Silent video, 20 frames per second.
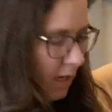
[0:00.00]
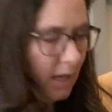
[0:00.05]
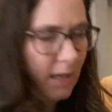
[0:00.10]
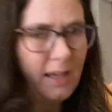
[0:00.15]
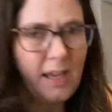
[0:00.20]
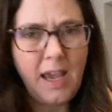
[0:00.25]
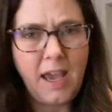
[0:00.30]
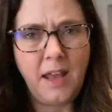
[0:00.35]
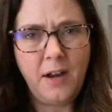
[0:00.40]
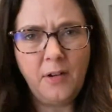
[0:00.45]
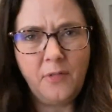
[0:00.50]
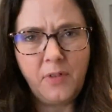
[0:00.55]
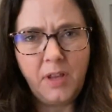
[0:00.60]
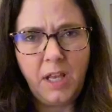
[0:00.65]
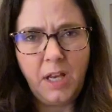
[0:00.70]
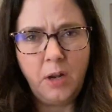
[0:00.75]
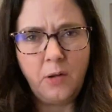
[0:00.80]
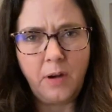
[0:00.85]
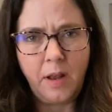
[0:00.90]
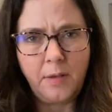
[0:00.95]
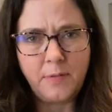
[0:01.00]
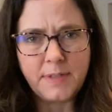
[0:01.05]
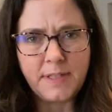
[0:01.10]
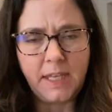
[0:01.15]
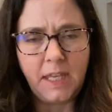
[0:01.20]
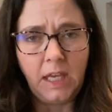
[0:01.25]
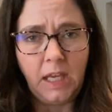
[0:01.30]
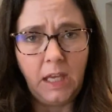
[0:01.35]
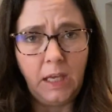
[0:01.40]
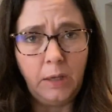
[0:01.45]
Yeah, I don't really know what I was
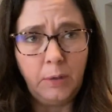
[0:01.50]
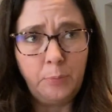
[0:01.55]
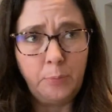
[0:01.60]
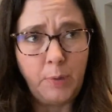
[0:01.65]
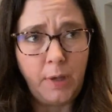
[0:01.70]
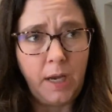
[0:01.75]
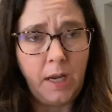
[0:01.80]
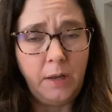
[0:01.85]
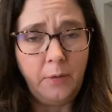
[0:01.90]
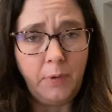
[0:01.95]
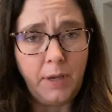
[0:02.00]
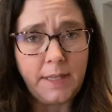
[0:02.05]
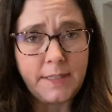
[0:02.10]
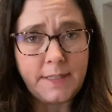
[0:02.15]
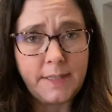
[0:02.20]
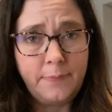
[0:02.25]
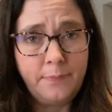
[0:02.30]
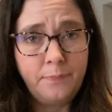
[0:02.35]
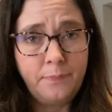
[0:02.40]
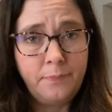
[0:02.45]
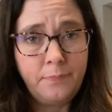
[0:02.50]
thinking. But anyways,